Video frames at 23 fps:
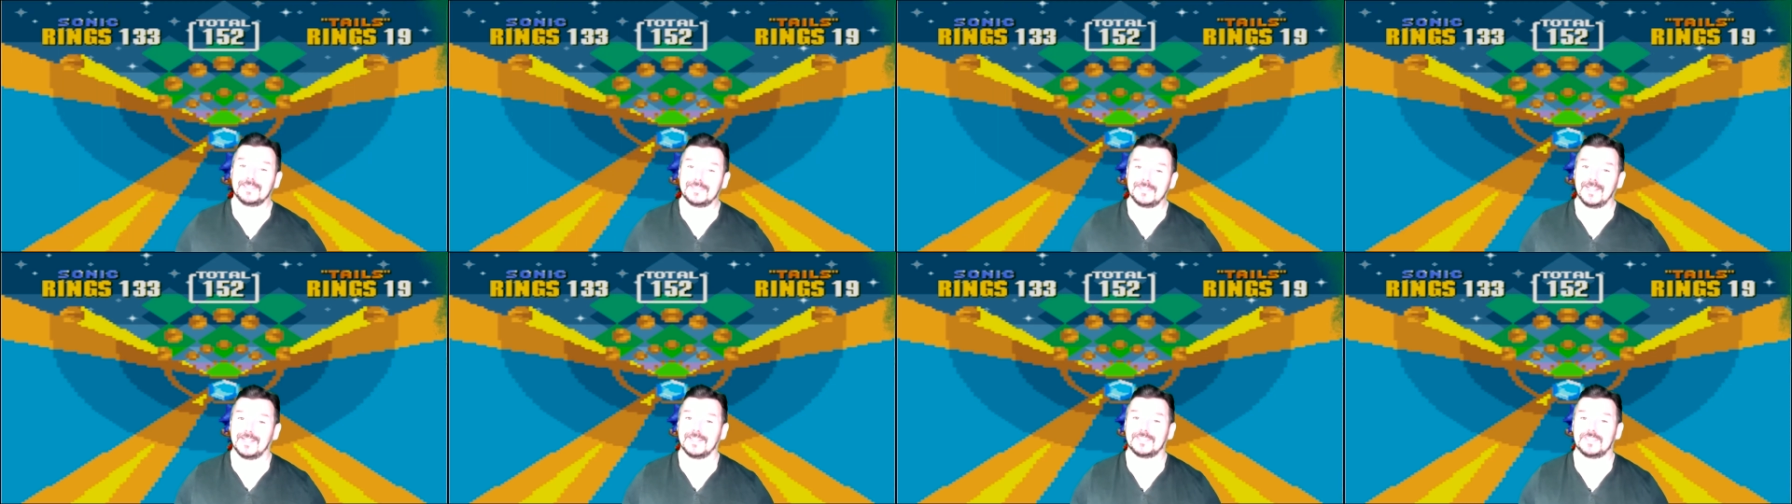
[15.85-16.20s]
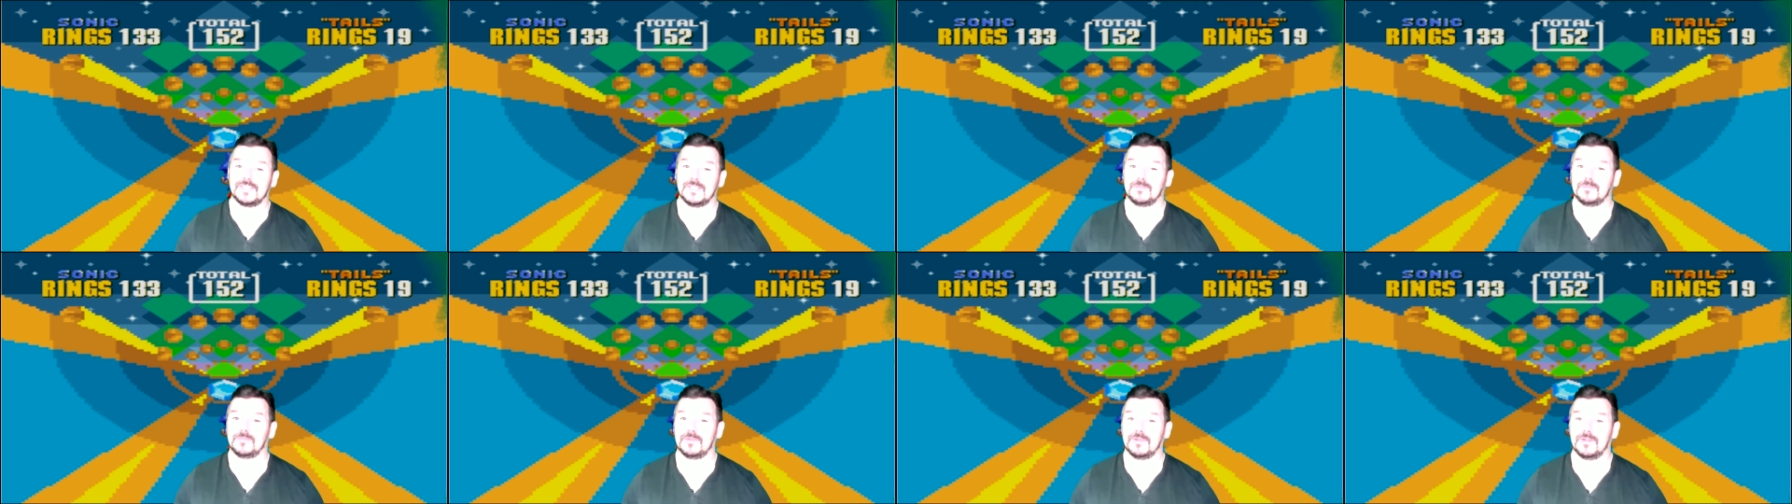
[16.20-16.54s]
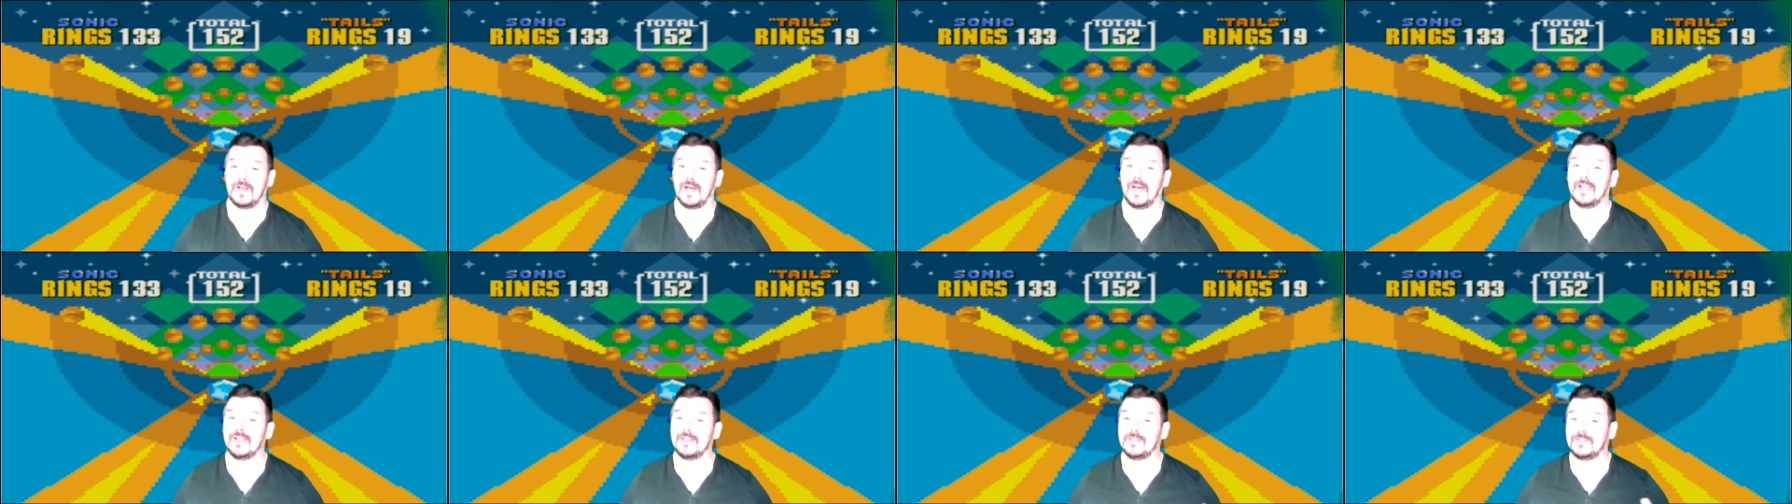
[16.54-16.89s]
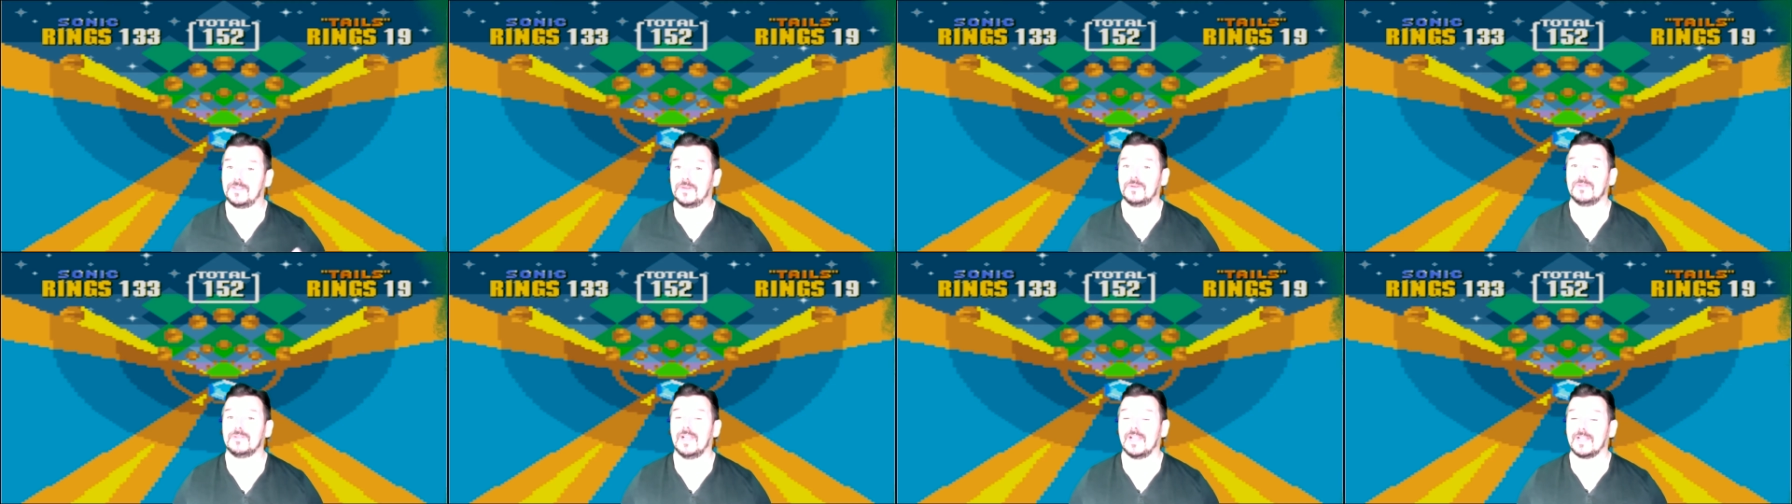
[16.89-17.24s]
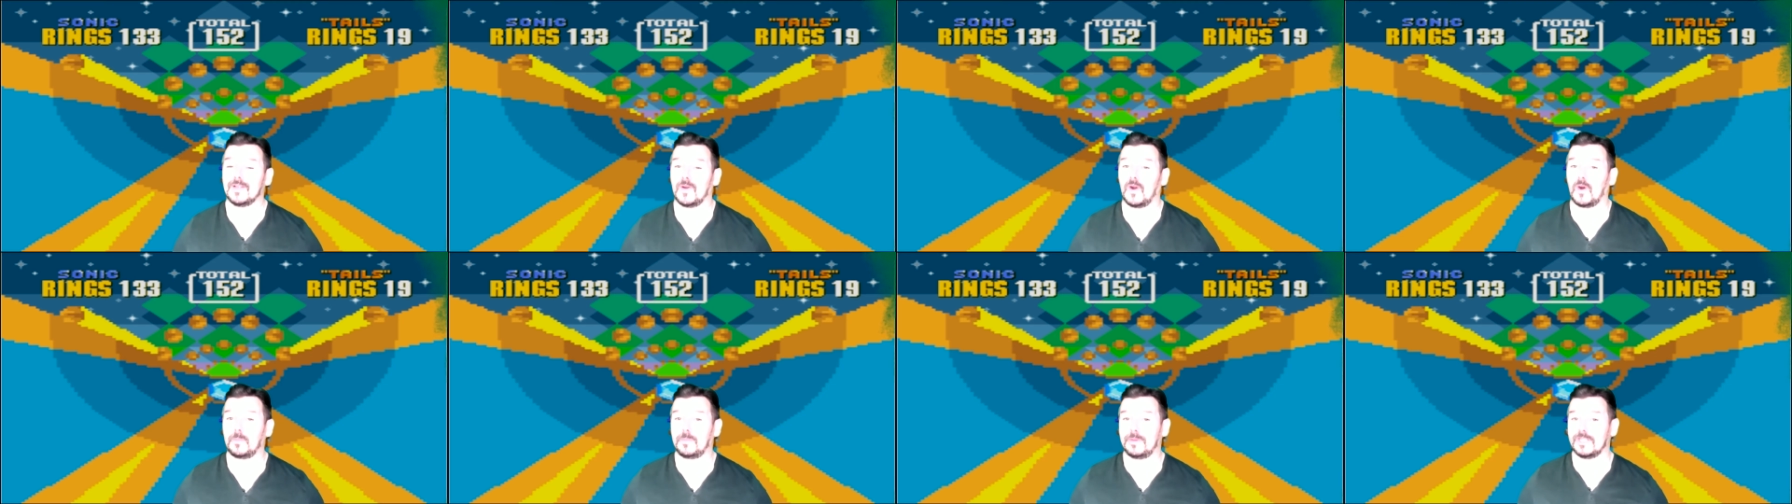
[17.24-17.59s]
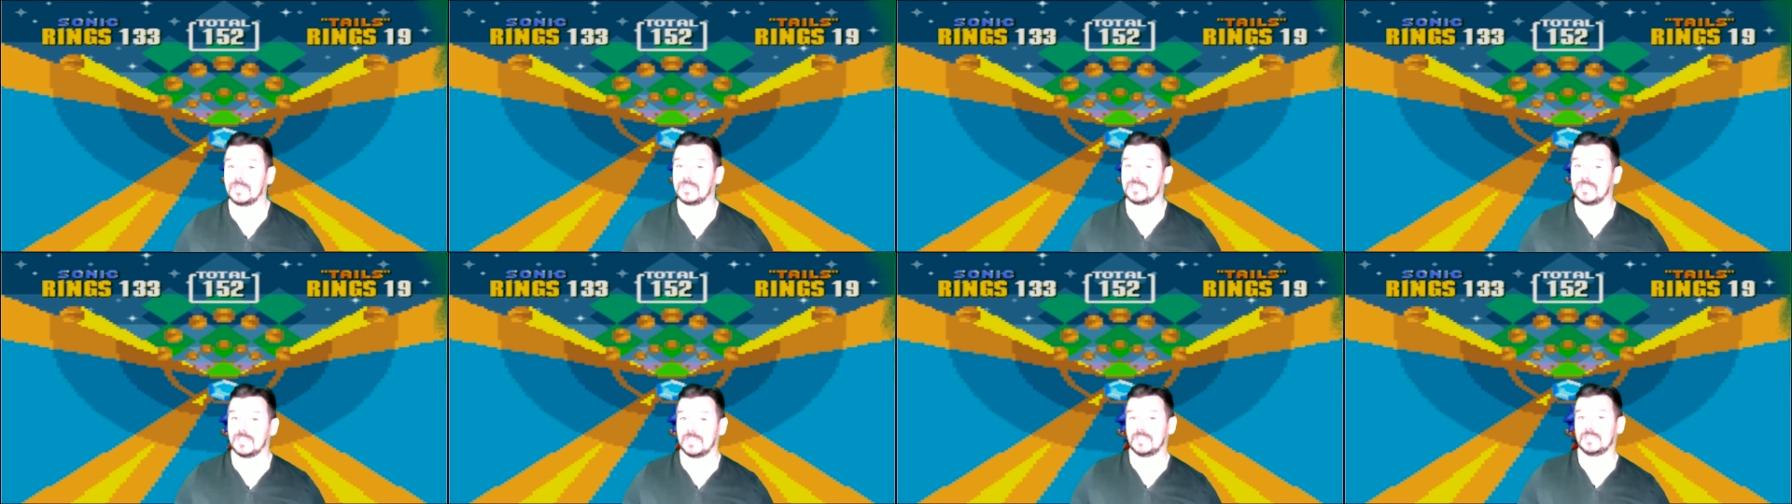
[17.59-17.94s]
that simple. I do like
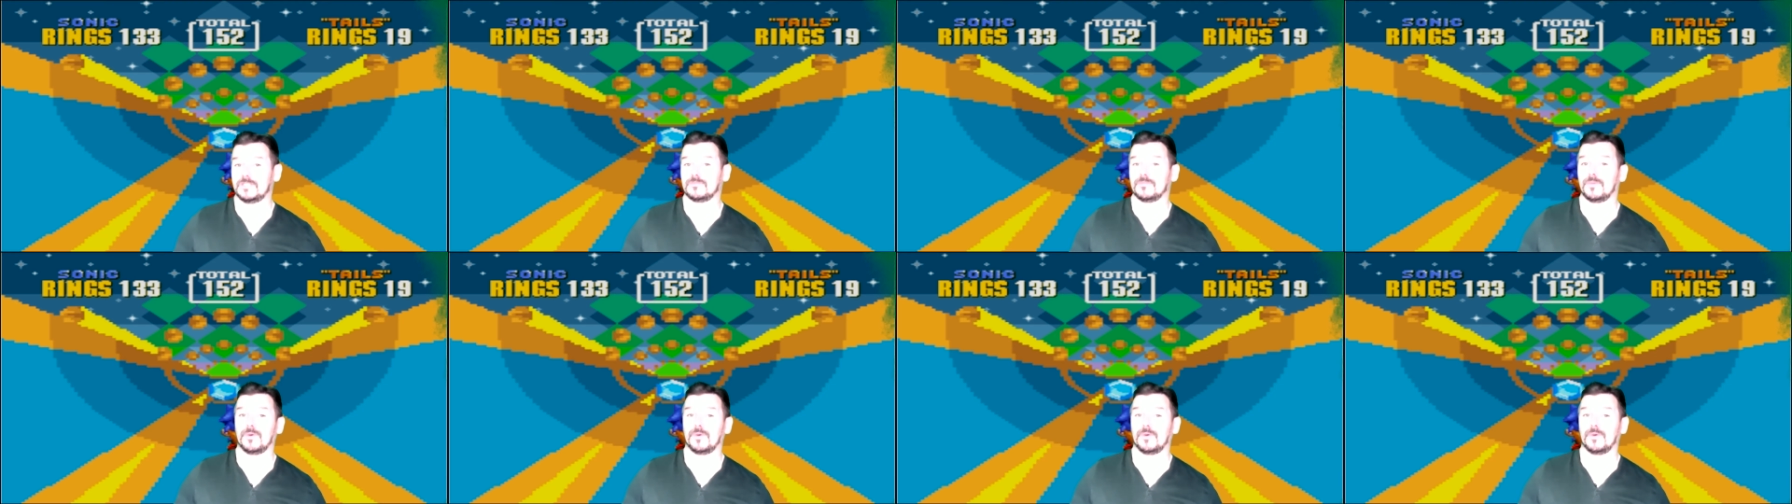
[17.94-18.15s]
RPGs